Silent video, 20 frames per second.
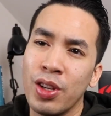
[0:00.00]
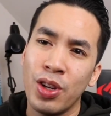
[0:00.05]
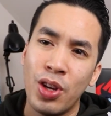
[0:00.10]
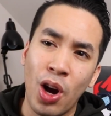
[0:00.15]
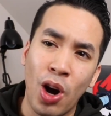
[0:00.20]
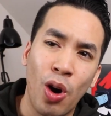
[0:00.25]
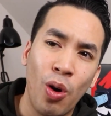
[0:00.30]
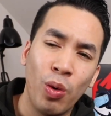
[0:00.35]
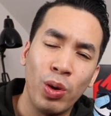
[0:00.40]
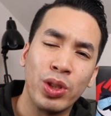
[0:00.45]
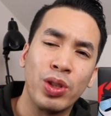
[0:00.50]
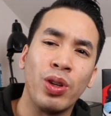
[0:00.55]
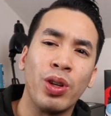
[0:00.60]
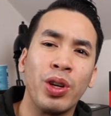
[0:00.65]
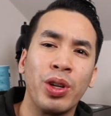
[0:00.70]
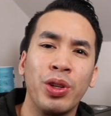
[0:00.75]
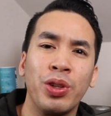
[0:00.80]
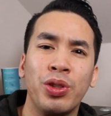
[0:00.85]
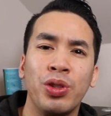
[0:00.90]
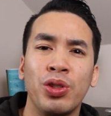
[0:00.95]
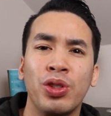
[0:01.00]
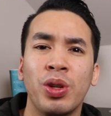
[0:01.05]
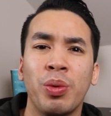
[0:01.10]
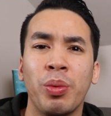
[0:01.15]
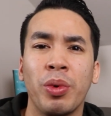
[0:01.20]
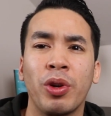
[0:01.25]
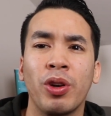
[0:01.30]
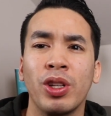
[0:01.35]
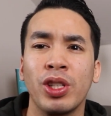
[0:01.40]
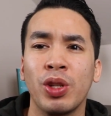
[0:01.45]
Yo, what's going on YouTube?
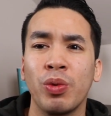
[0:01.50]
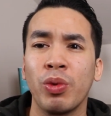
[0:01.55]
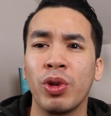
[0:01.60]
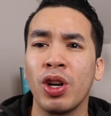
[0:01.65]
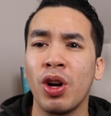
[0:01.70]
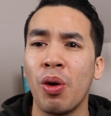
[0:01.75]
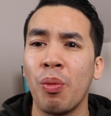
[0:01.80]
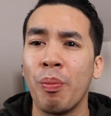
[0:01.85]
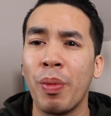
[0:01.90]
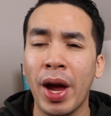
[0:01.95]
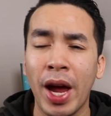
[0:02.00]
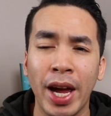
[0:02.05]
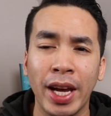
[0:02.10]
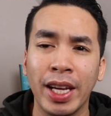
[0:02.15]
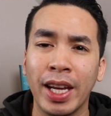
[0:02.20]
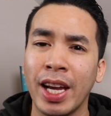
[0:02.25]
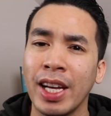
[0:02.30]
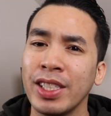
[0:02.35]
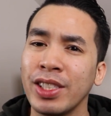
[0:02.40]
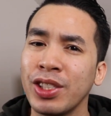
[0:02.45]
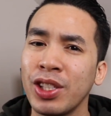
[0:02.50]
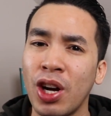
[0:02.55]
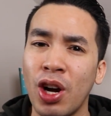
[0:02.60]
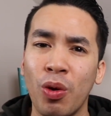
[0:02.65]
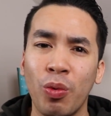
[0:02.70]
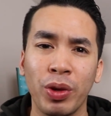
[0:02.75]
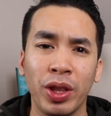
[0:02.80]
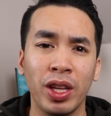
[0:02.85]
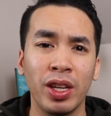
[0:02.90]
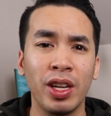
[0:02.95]
JumpermanKris here. We're coming back at
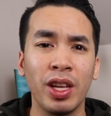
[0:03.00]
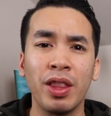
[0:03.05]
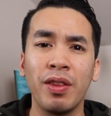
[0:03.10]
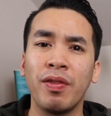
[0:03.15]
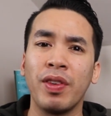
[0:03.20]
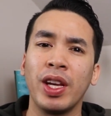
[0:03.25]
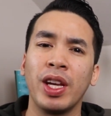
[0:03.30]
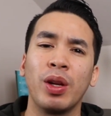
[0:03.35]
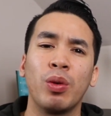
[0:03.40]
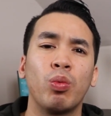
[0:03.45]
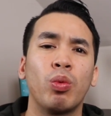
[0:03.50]
y'all with another vid.